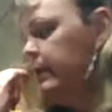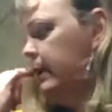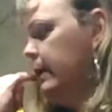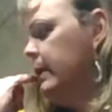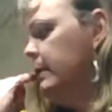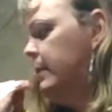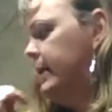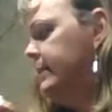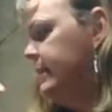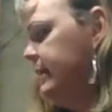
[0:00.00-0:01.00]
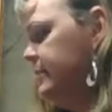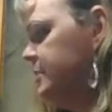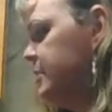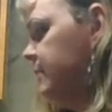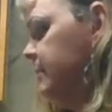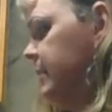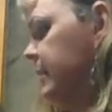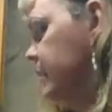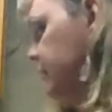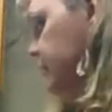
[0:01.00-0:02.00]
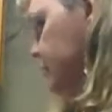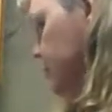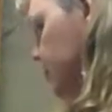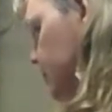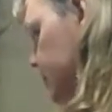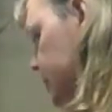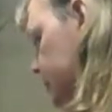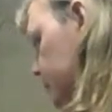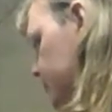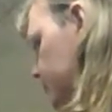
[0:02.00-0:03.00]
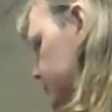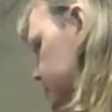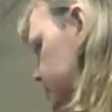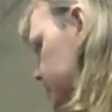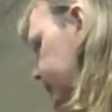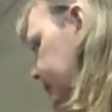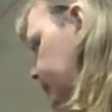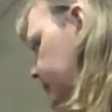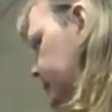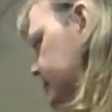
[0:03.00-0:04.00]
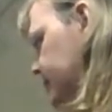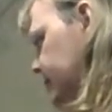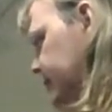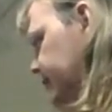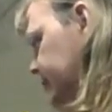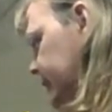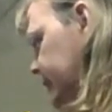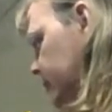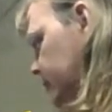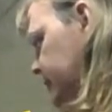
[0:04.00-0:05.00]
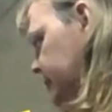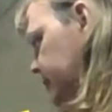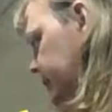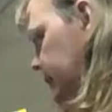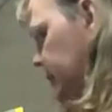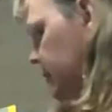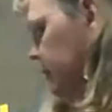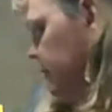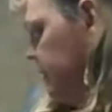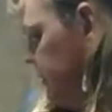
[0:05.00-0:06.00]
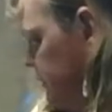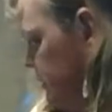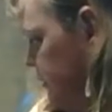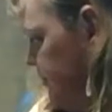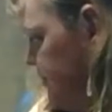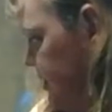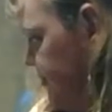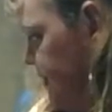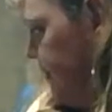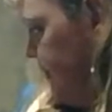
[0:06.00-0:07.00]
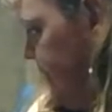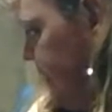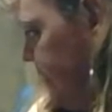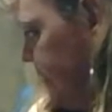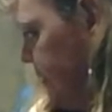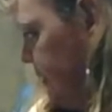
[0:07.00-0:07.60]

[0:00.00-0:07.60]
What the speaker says: I need something here to use. Now it's a little different than I normally do it. Trying to find a pen